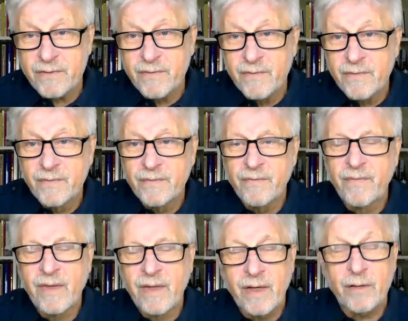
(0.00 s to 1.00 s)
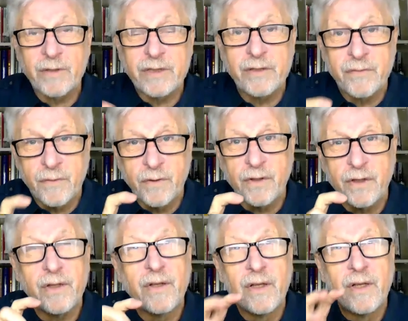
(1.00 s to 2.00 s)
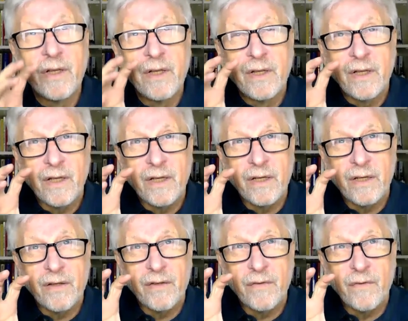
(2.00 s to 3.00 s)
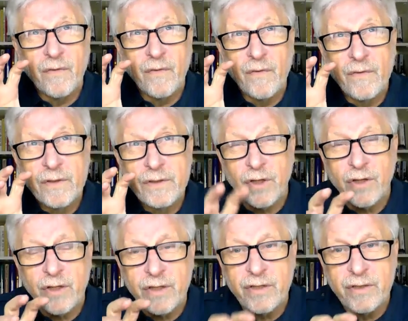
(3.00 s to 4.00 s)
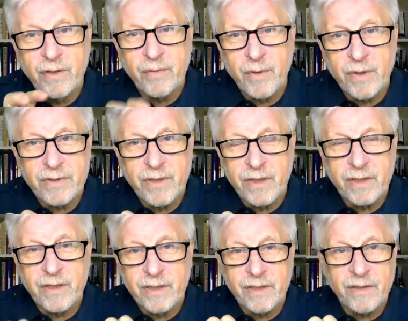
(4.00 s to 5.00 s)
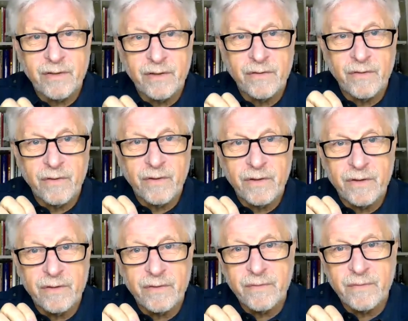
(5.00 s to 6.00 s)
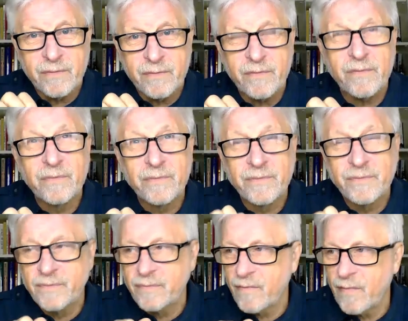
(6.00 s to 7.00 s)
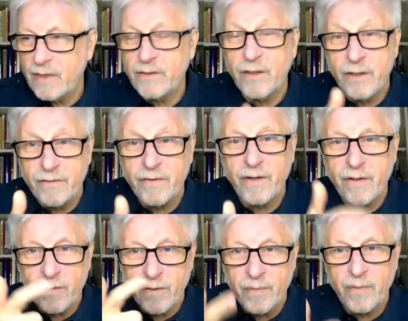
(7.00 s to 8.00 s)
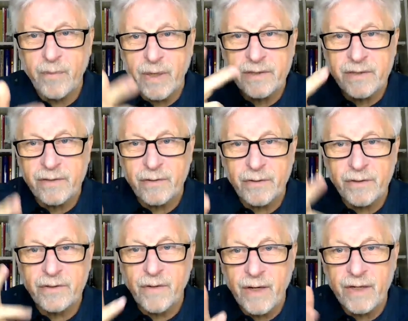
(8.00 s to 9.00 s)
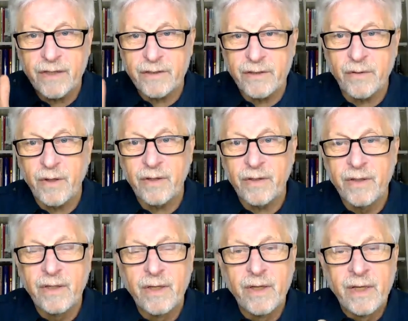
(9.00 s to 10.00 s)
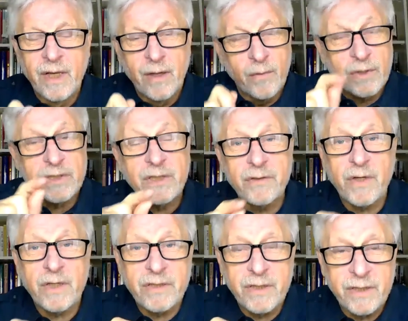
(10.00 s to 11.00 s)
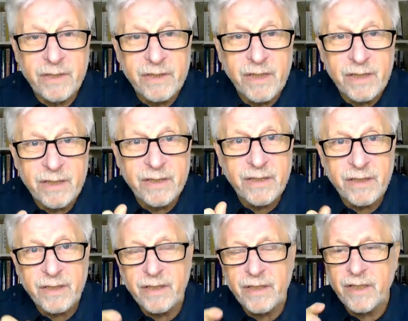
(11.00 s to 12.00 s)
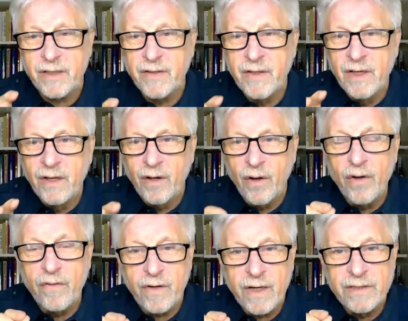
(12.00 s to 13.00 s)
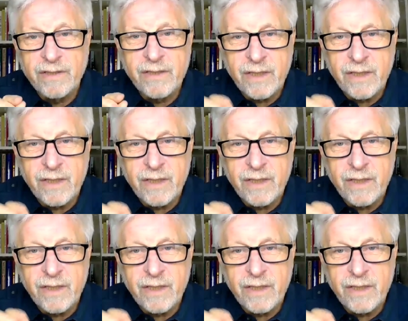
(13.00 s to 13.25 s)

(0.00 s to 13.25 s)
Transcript: Now this is for the uh, solid tumors like the um, like the liver or breast or uterine and so on. What's interesting is that the uh, over acidity